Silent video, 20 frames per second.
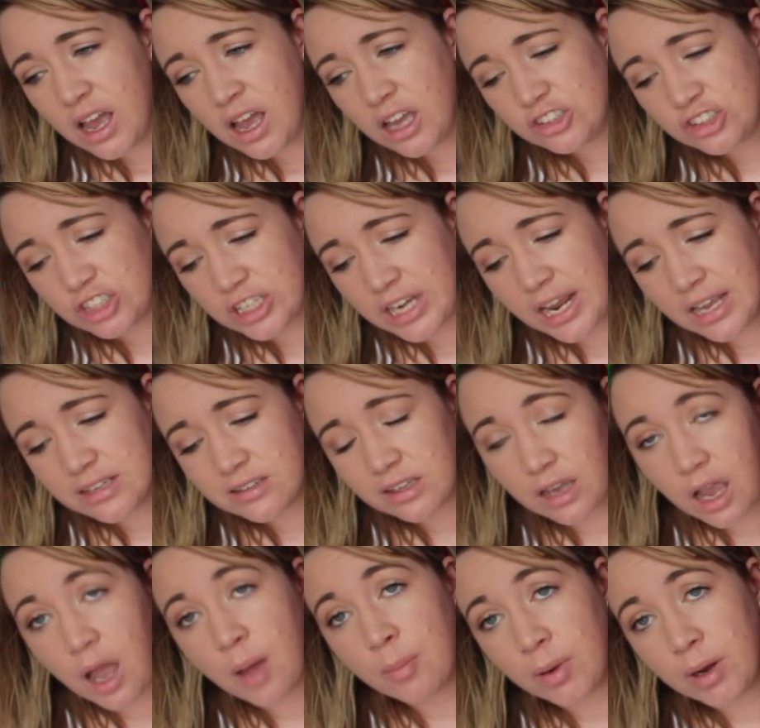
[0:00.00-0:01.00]
She has a
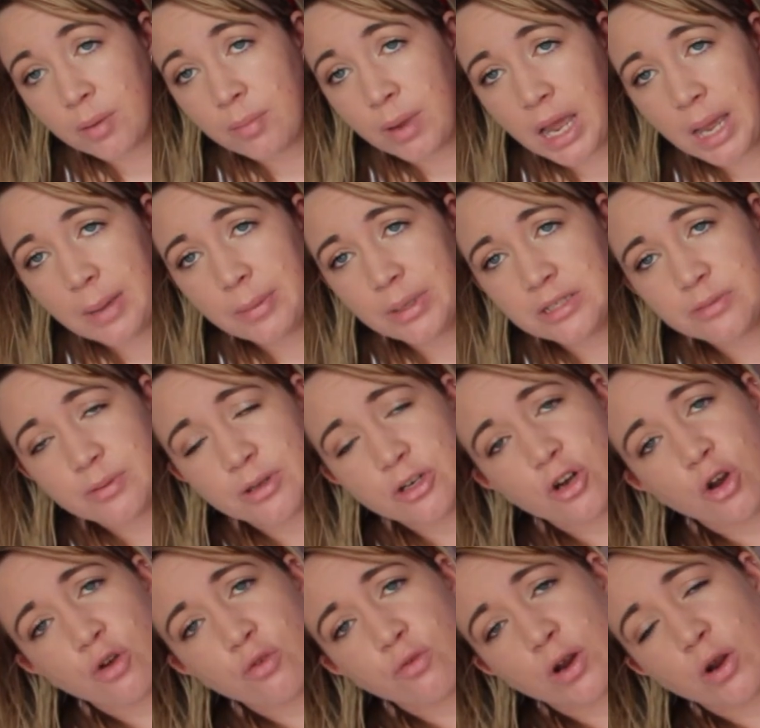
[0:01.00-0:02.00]
couple of Barbies, but
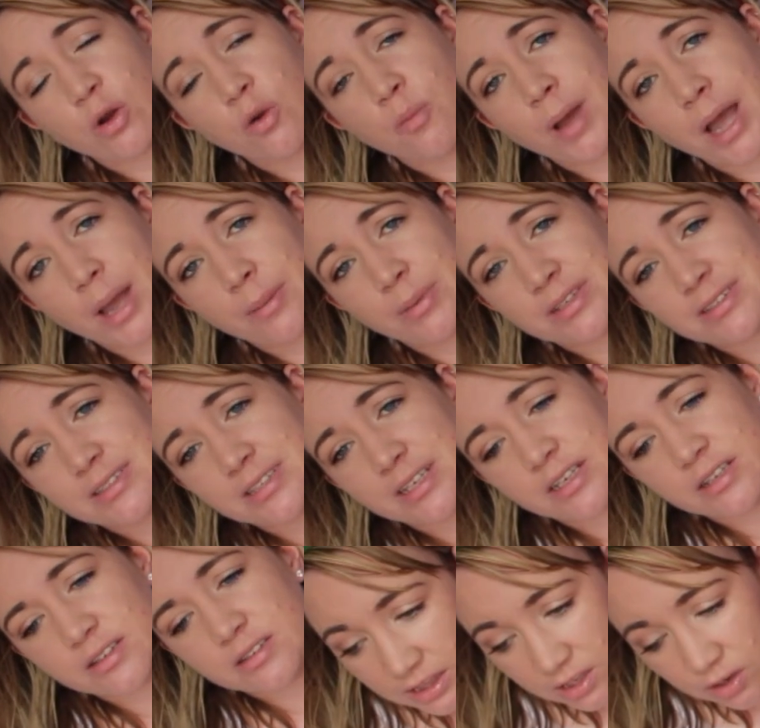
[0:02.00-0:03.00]
no real Barbie
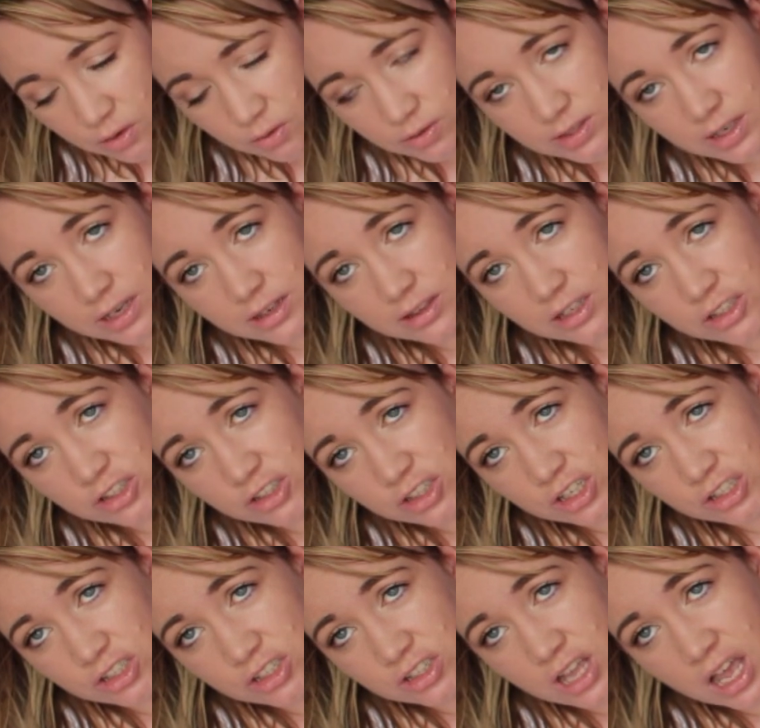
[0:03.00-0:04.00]
sets. And then all of a sudden this
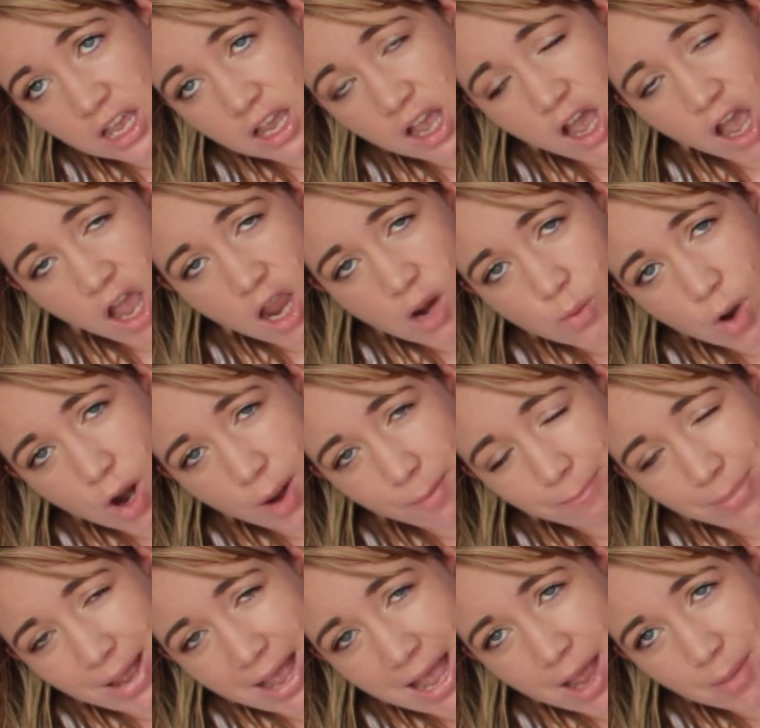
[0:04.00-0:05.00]
year she's like, I
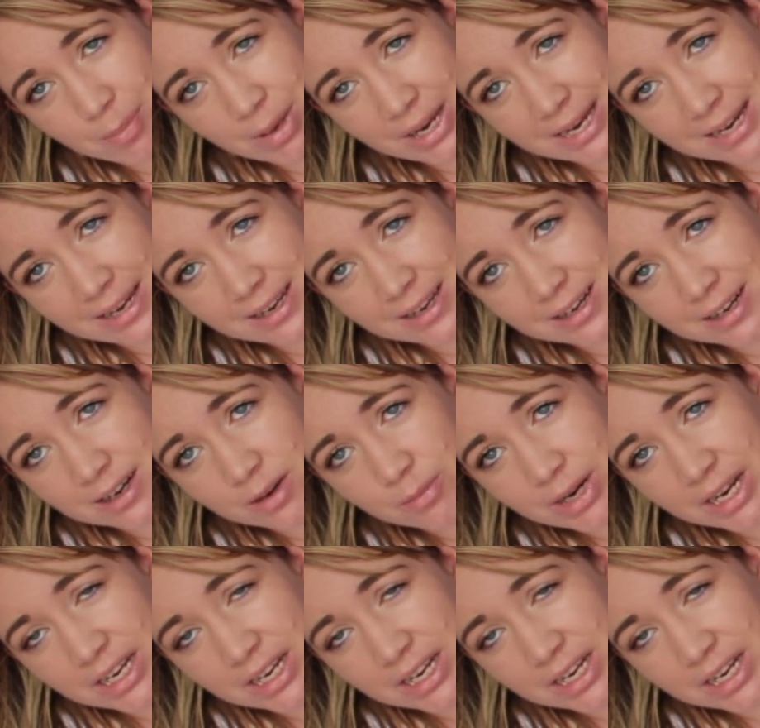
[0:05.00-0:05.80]
want Barbie, and I'm